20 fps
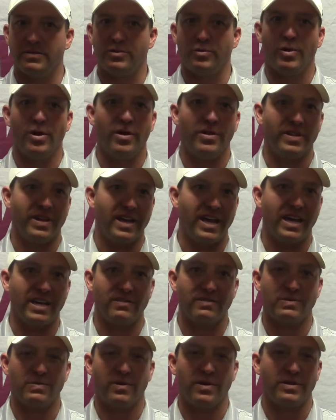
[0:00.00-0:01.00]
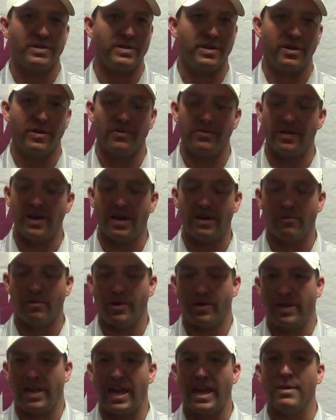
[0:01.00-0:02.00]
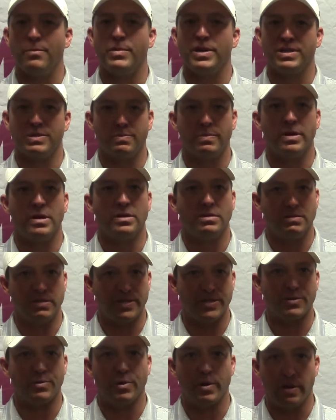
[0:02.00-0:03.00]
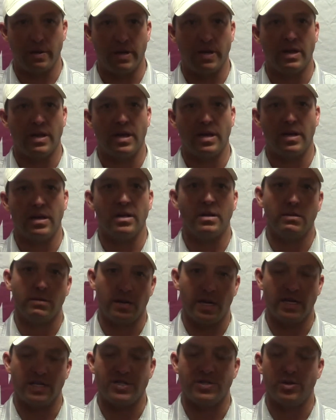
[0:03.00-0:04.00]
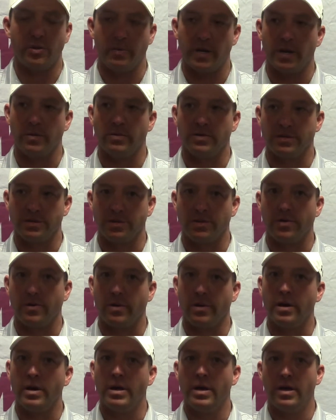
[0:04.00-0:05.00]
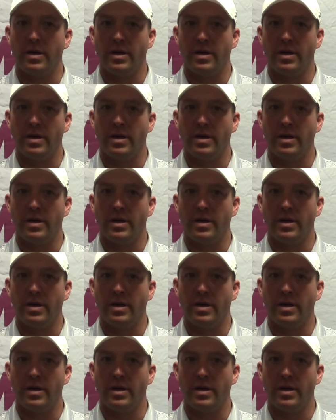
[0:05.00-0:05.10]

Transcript: dwell on the negative spots, you know, not where you can't miss, but just where you can hit it and still be able to score.